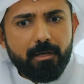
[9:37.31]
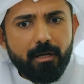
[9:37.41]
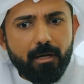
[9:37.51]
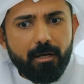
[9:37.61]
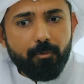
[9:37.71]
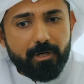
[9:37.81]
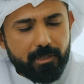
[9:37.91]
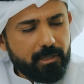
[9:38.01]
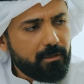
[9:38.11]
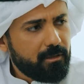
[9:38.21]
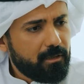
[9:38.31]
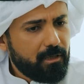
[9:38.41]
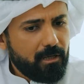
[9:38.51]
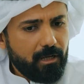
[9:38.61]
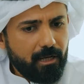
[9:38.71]
1 year.
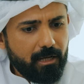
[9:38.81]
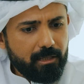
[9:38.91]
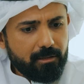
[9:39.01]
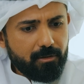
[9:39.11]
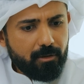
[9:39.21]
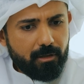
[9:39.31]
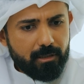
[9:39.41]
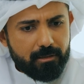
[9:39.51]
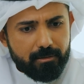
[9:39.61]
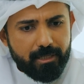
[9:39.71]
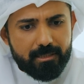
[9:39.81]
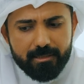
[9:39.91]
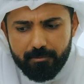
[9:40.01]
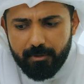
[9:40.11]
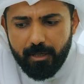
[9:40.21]
And the
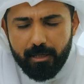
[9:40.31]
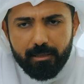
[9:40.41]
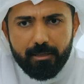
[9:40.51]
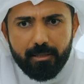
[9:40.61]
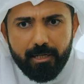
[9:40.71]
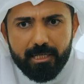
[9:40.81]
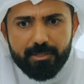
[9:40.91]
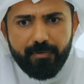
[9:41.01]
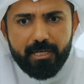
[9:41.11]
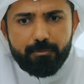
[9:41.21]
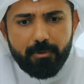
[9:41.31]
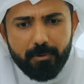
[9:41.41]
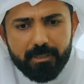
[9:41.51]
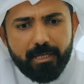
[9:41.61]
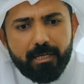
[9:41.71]
next phase, we
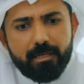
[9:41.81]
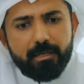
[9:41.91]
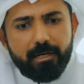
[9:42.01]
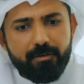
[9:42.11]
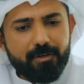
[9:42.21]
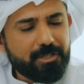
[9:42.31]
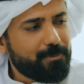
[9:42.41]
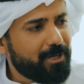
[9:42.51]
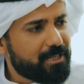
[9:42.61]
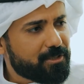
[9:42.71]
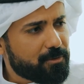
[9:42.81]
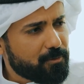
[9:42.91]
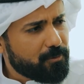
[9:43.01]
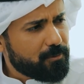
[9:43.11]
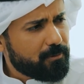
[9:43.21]
will take Reef experience
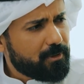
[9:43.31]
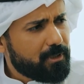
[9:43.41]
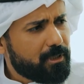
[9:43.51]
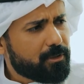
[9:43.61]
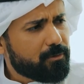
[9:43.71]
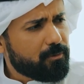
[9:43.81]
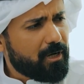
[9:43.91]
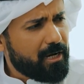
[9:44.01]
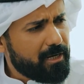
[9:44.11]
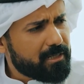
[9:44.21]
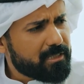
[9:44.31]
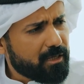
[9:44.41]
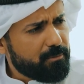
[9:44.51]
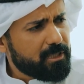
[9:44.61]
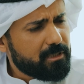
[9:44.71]
to a higher
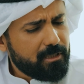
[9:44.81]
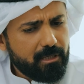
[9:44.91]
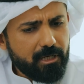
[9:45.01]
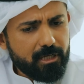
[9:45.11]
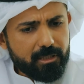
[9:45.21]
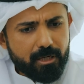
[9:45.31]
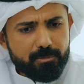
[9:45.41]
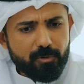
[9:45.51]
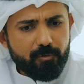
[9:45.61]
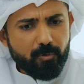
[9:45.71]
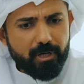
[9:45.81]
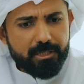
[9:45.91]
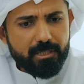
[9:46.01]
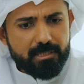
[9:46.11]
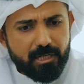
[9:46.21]
segment in terms of
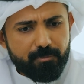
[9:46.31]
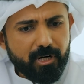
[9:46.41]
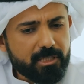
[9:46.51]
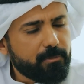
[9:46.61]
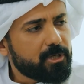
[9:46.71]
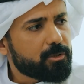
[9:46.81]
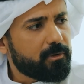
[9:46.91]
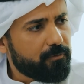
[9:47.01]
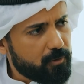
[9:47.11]
locations and price per square